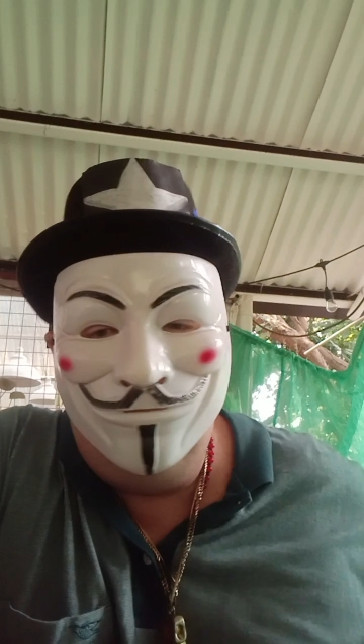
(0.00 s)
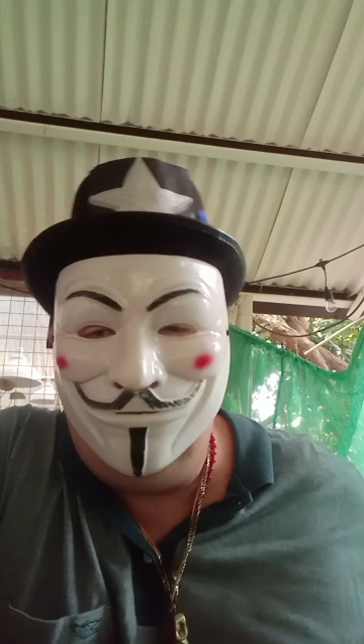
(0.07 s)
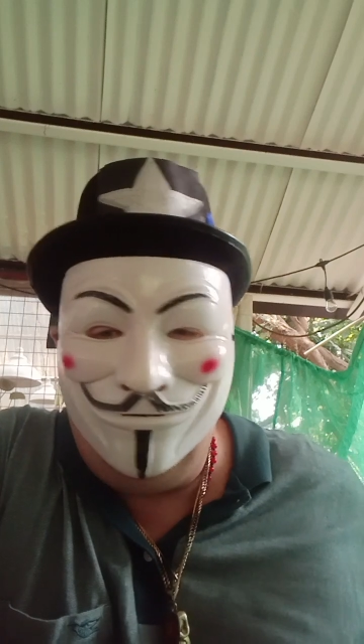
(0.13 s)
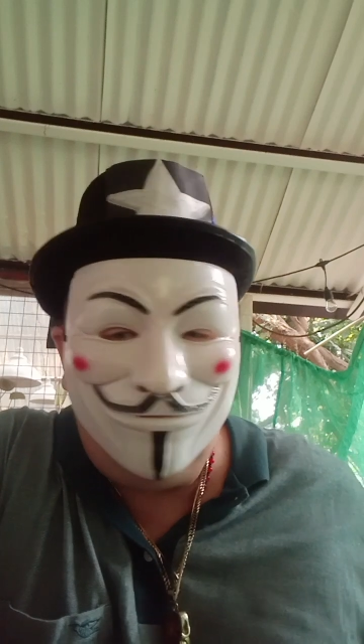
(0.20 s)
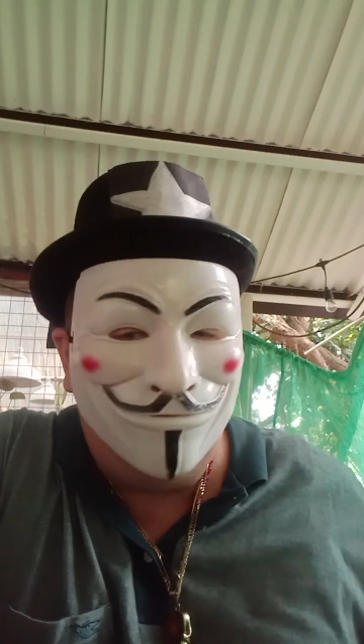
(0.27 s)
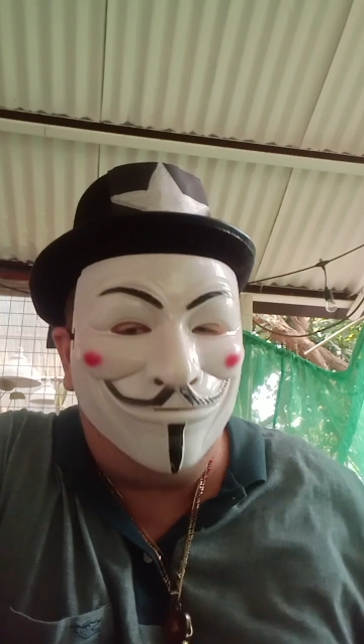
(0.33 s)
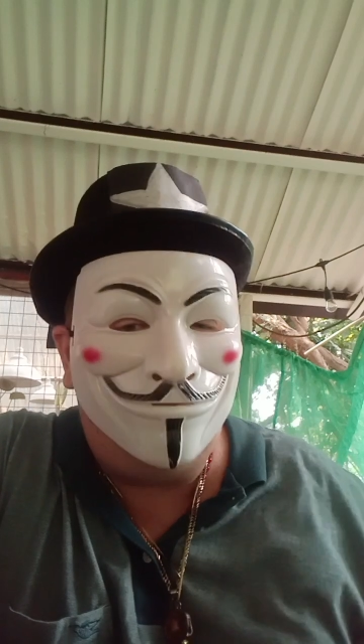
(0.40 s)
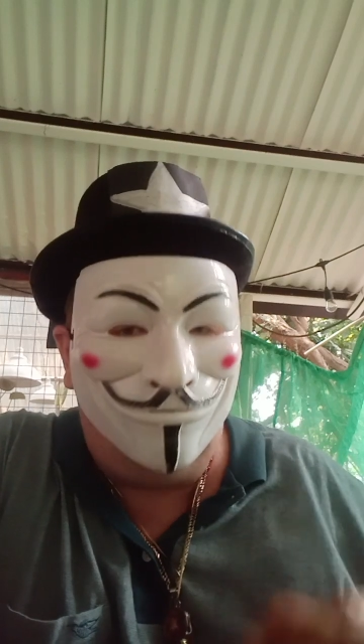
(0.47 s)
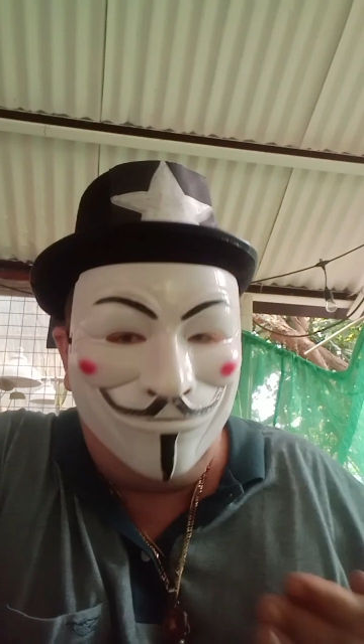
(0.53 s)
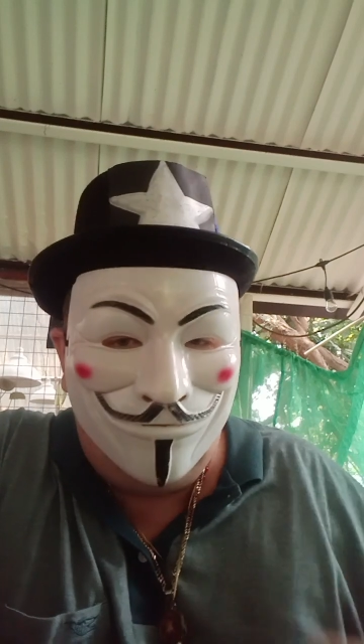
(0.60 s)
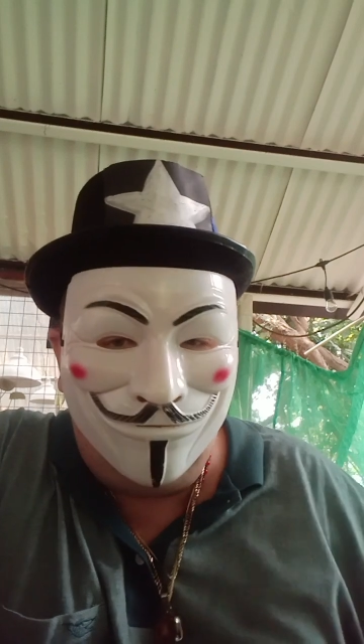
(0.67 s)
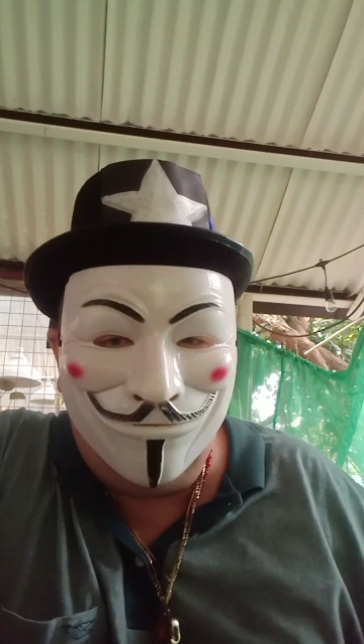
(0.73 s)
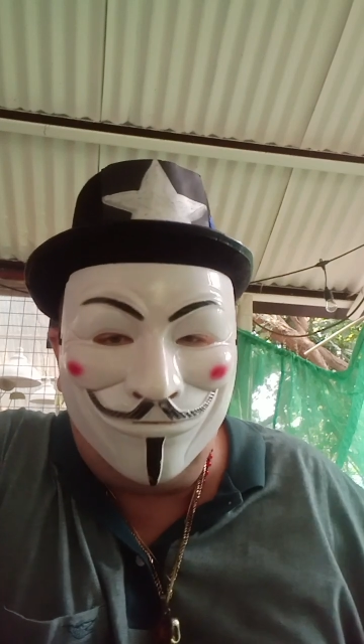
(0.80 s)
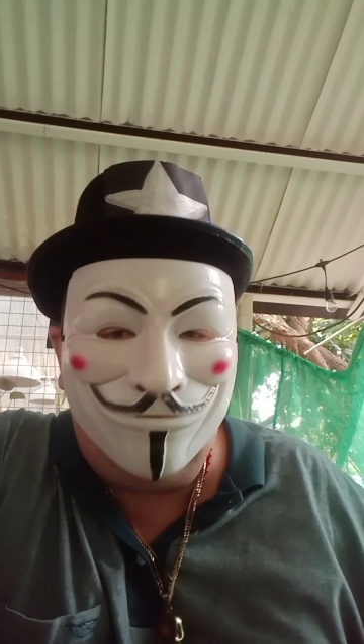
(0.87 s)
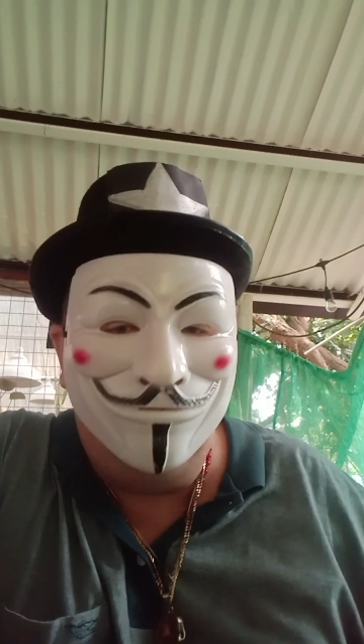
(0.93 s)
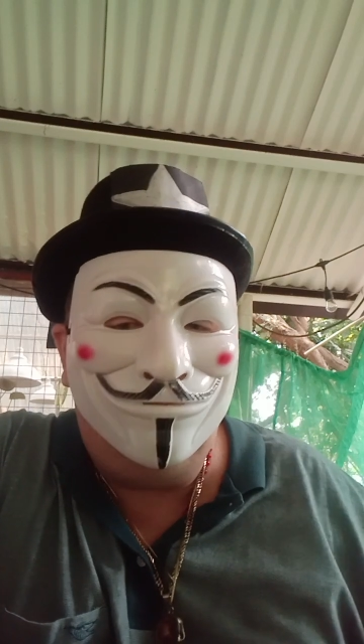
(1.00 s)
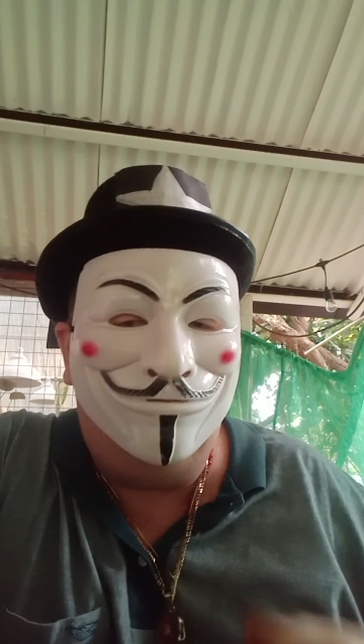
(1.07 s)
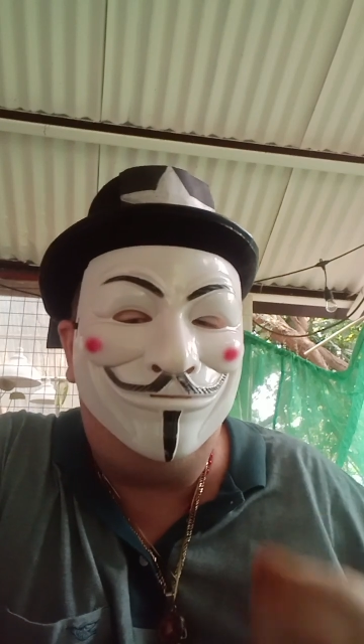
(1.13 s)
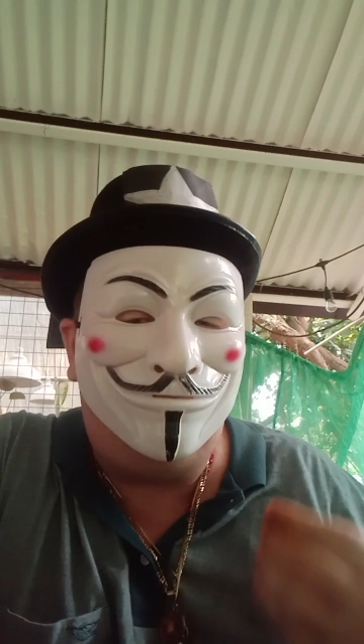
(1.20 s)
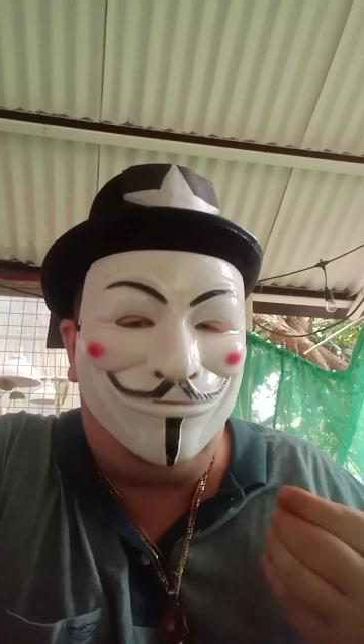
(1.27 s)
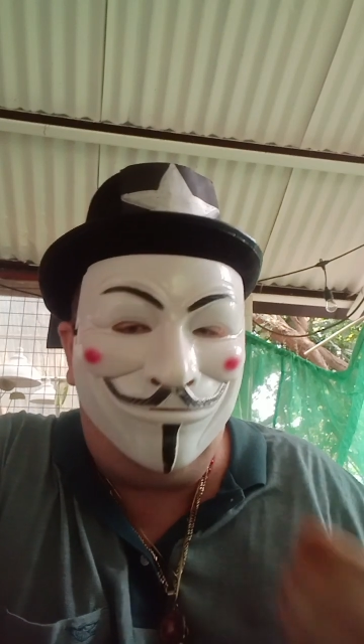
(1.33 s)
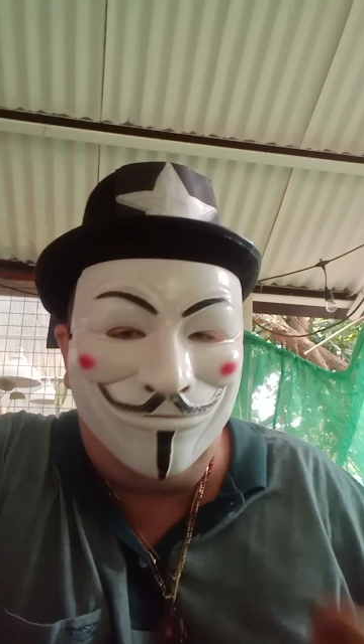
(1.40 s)
that is something that can be
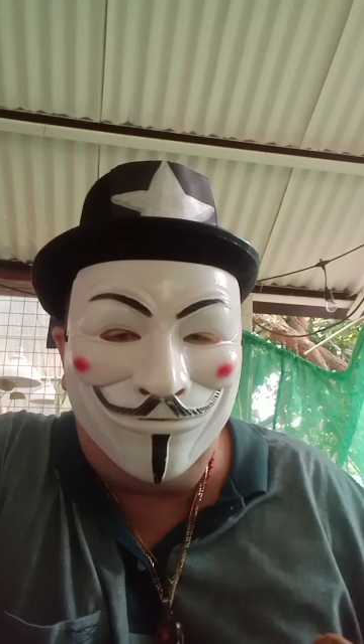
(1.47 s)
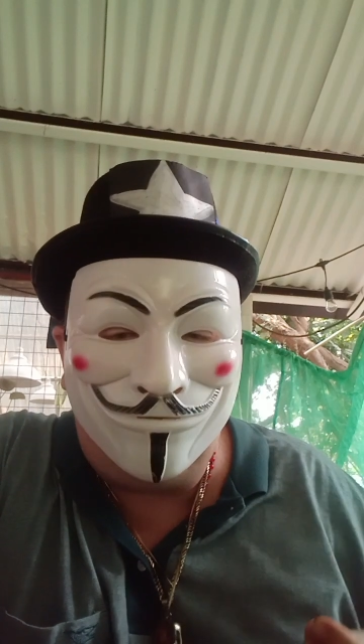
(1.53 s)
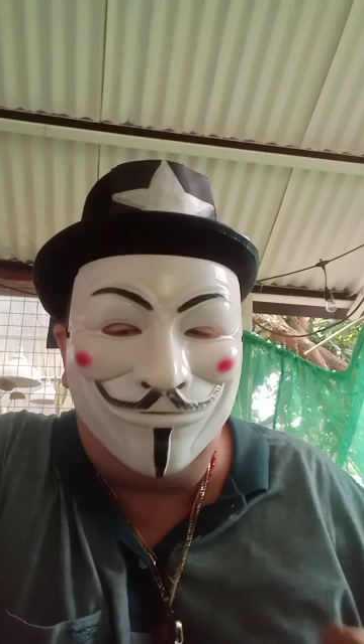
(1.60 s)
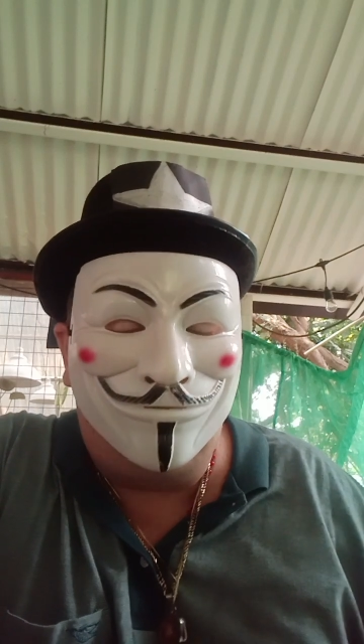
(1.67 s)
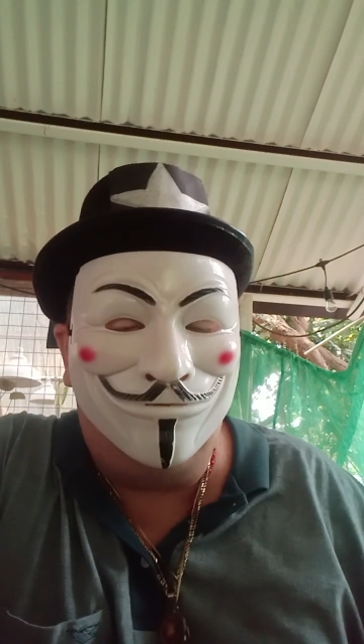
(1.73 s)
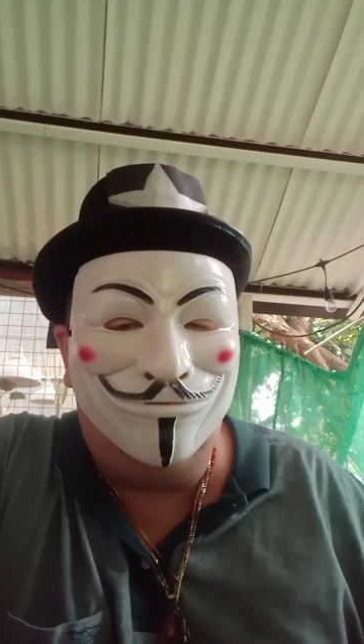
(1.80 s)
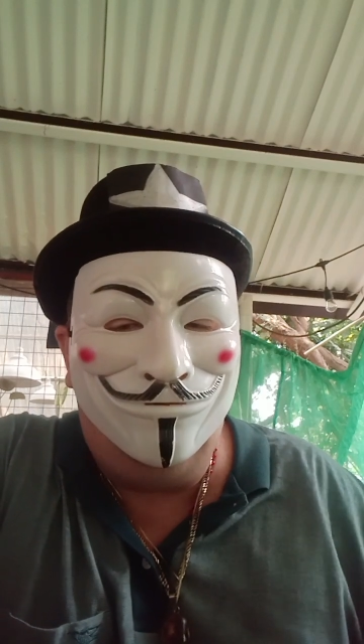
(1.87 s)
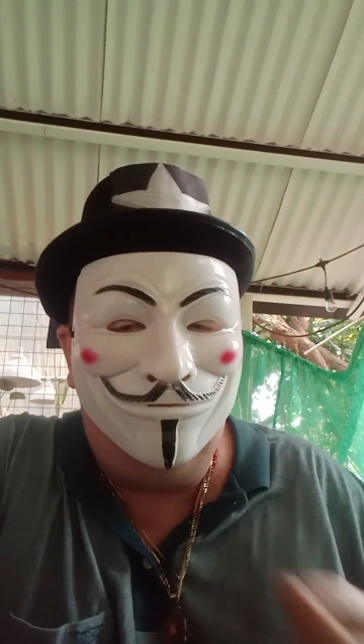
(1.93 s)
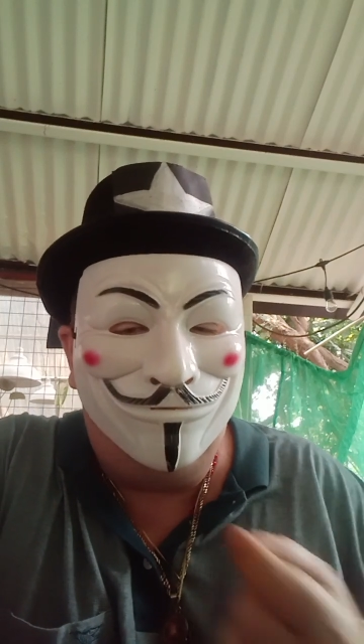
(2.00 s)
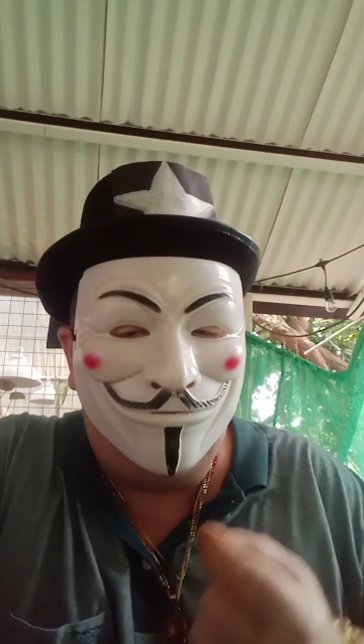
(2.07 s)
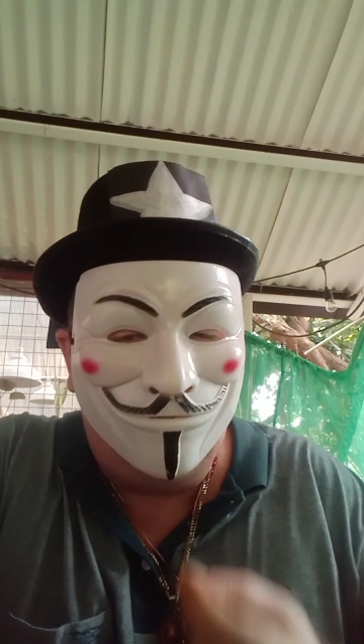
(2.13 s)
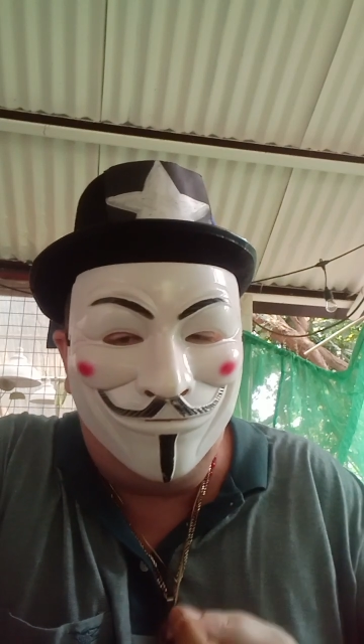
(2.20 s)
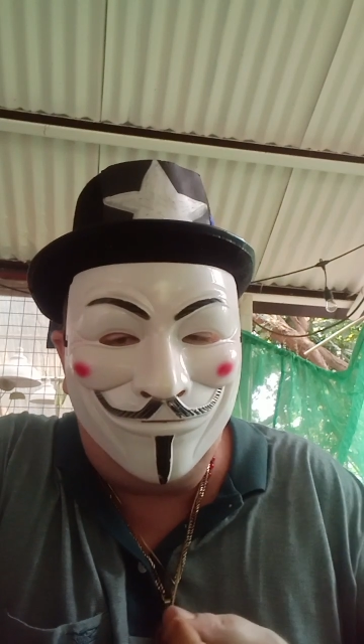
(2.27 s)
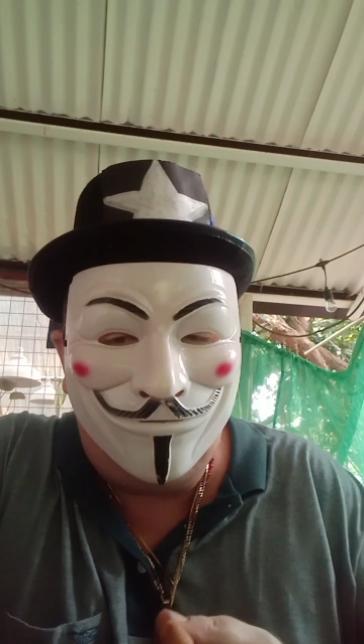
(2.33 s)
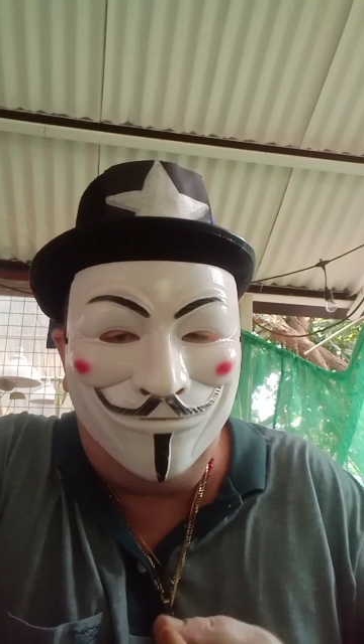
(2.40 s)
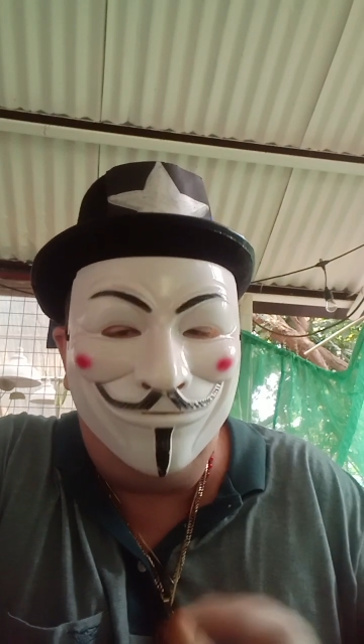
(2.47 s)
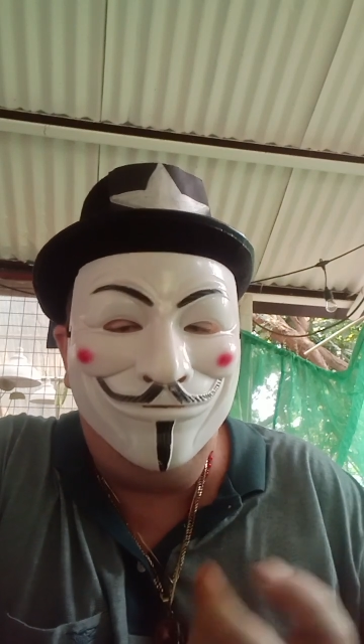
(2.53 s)
changed through effort,